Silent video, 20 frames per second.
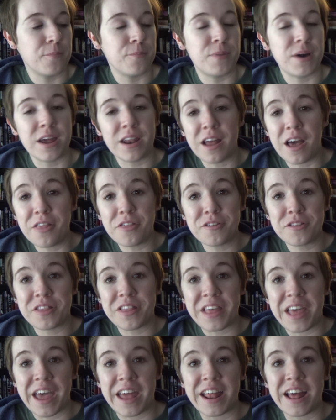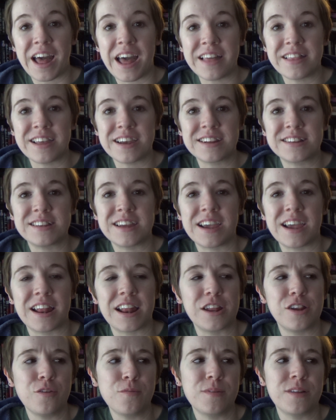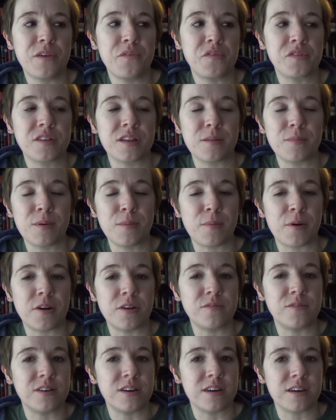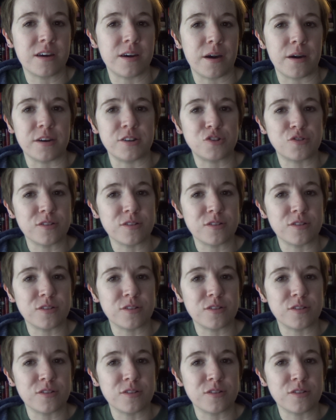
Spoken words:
But other than that, I liked it, and I do believe it's going to be part of a